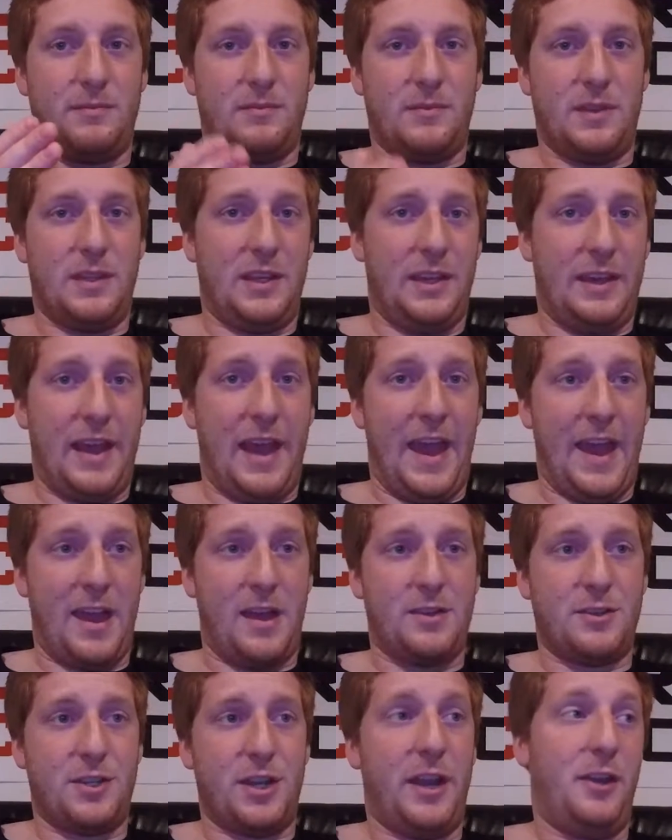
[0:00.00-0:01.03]
the
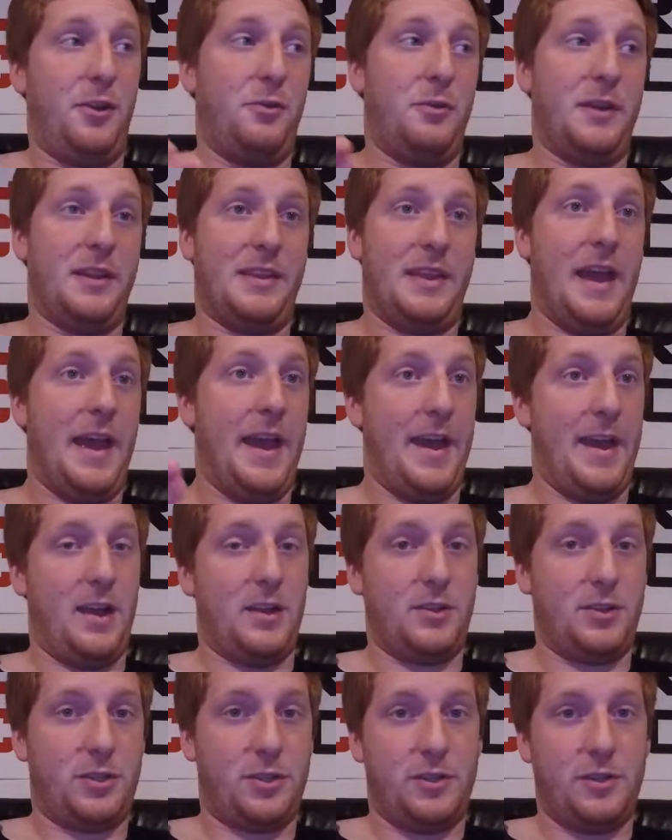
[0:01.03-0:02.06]
hatch, and you get the
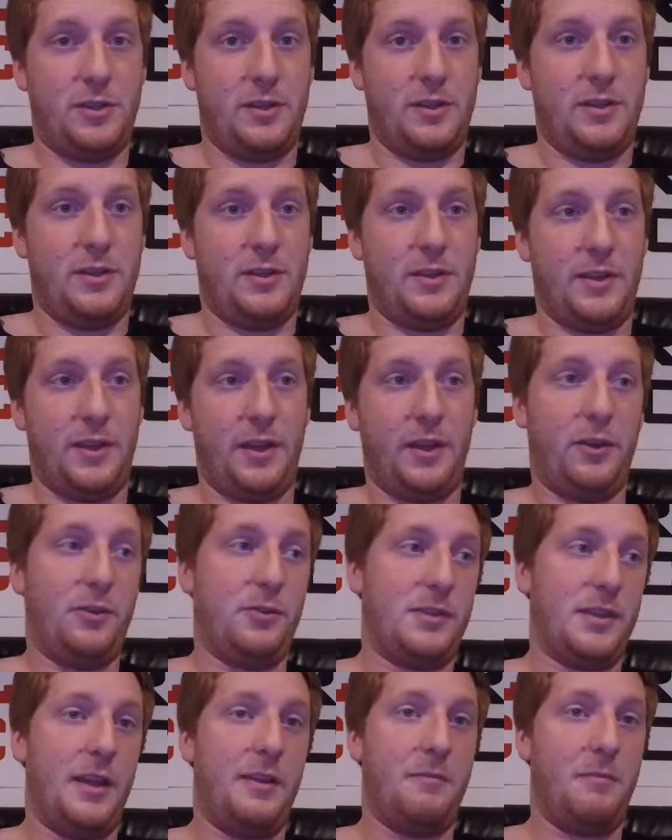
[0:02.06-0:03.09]
hatch, and you
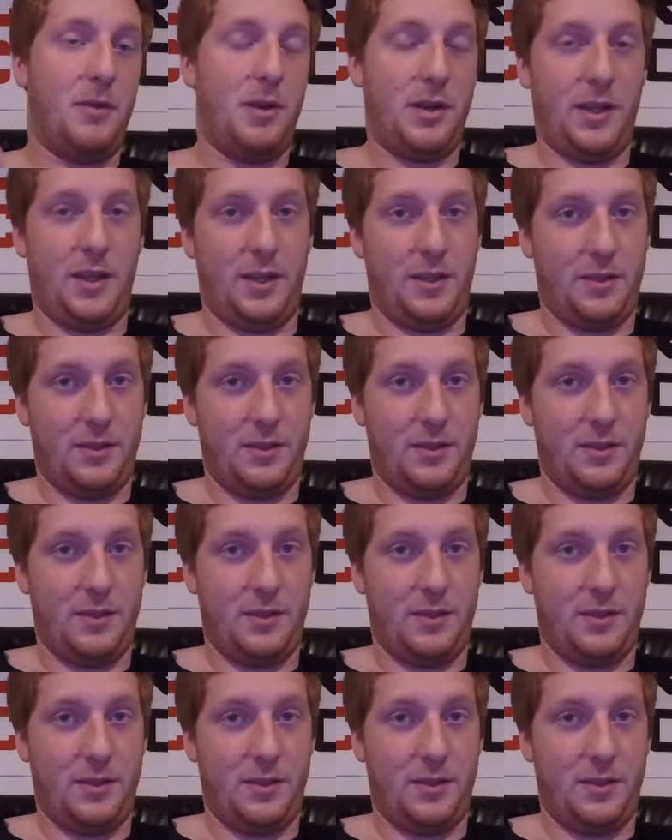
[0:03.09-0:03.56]
save money.